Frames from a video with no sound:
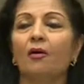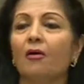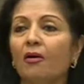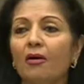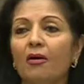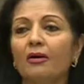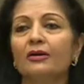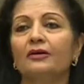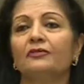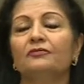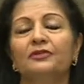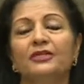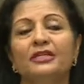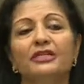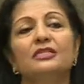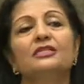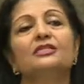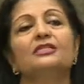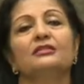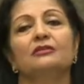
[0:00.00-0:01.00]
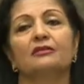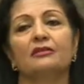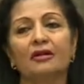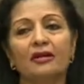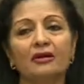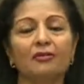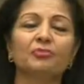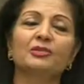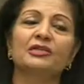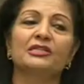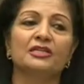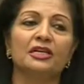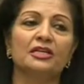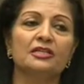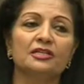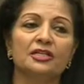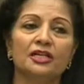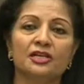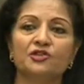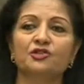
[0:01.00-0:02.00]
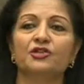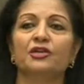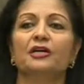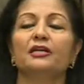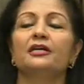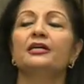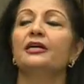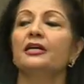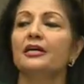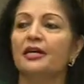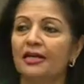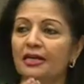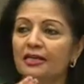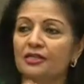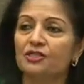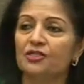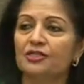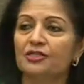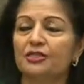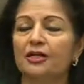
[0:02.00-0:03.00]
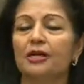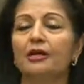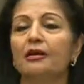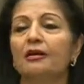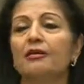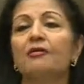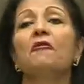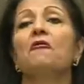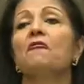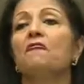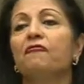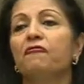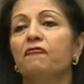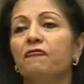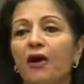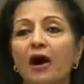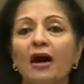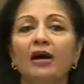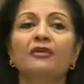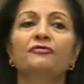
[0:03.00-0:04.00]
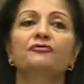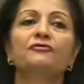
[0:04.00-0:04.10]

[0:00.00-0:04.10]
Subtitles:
all of these, the representation is still far,